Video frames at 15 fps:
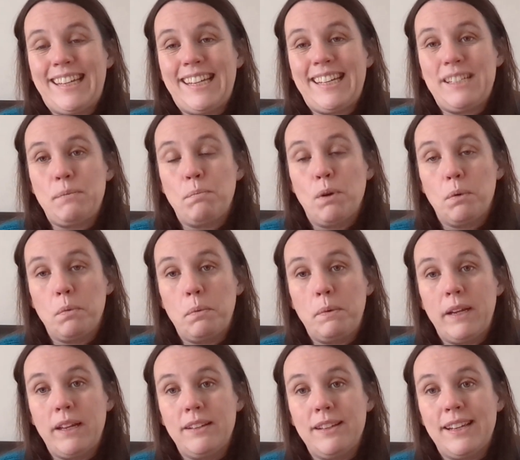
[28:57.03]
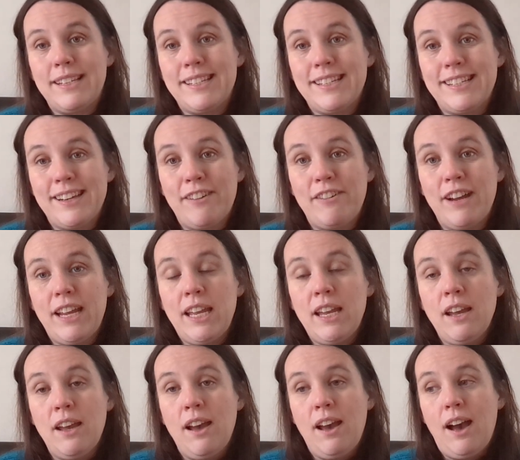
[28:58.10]
is probably unnecessary.
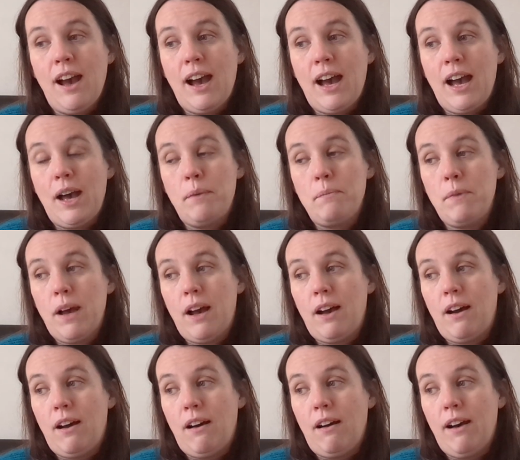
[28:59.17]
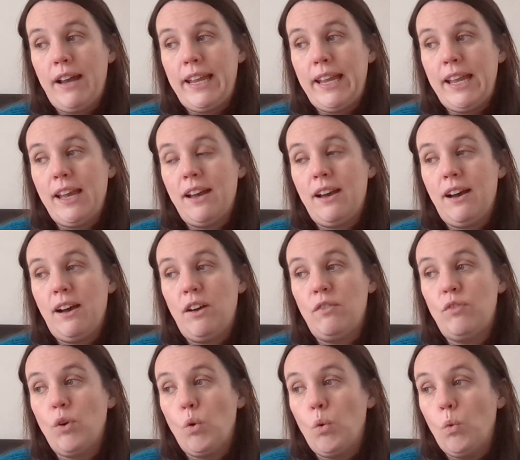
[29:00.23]
I
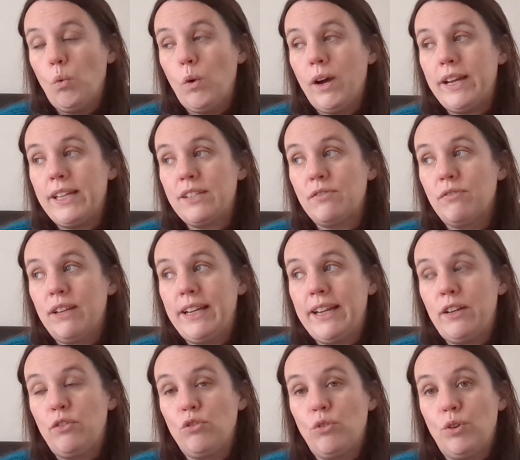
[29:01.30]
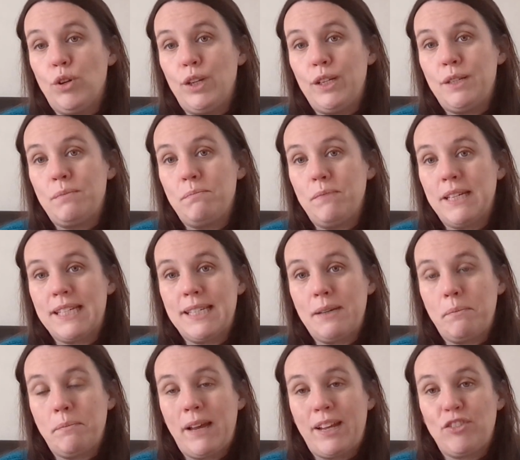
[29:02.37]
have always really enjoyed
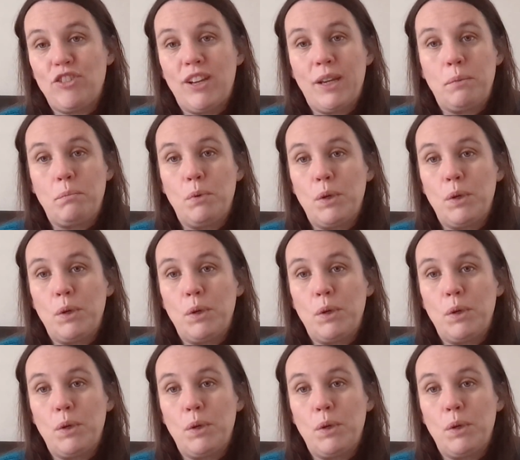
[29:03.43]
mixing and matching and